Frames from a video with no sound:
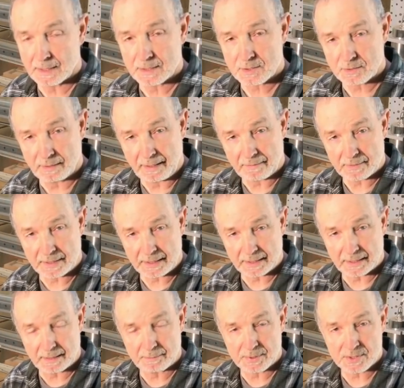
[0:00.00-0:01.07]
So everything
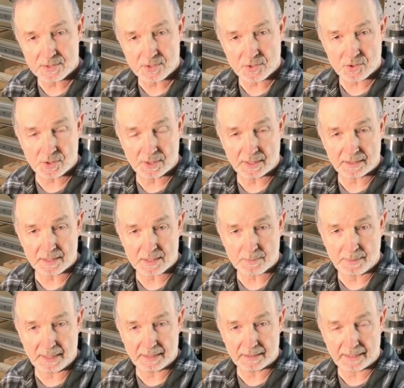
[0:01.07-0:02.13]
I position on this
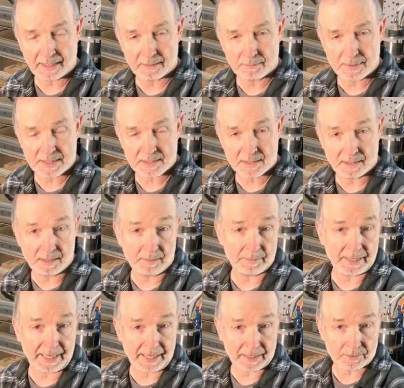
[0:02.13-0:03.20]
bed can be set
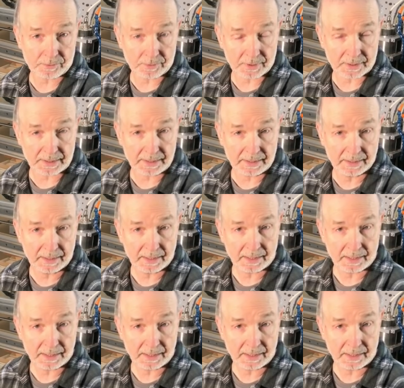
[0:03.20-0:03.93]
up accurately